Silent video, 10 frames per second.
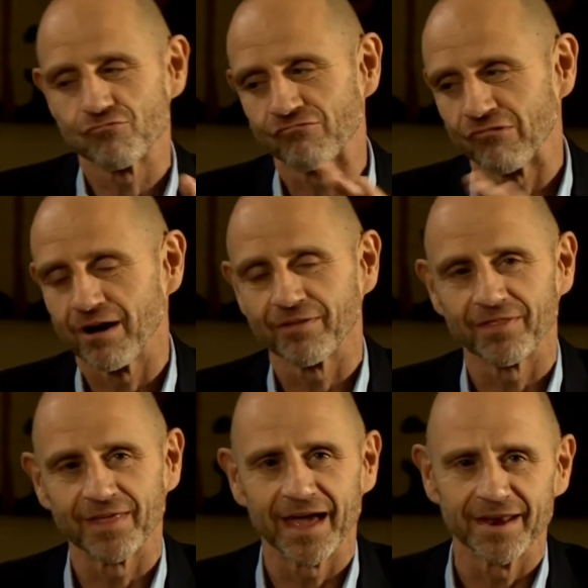
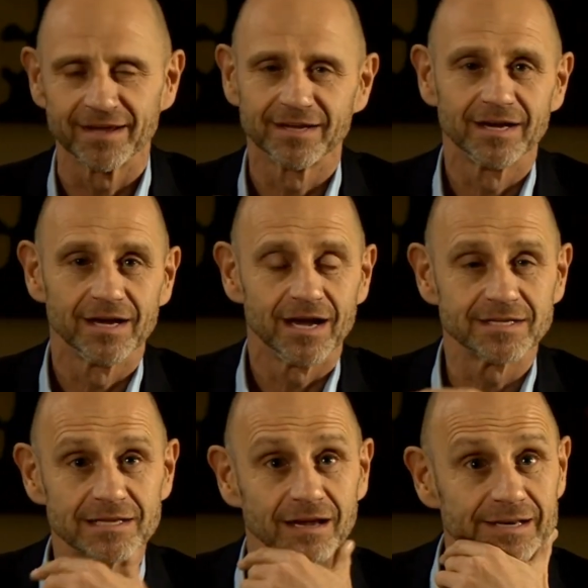rather than
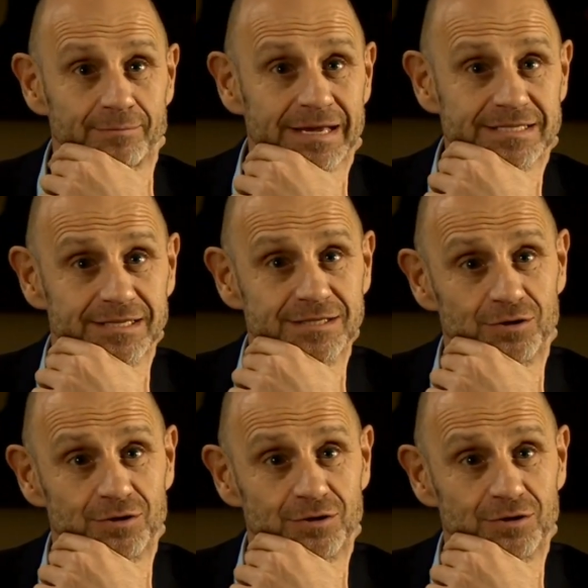a slightly messier,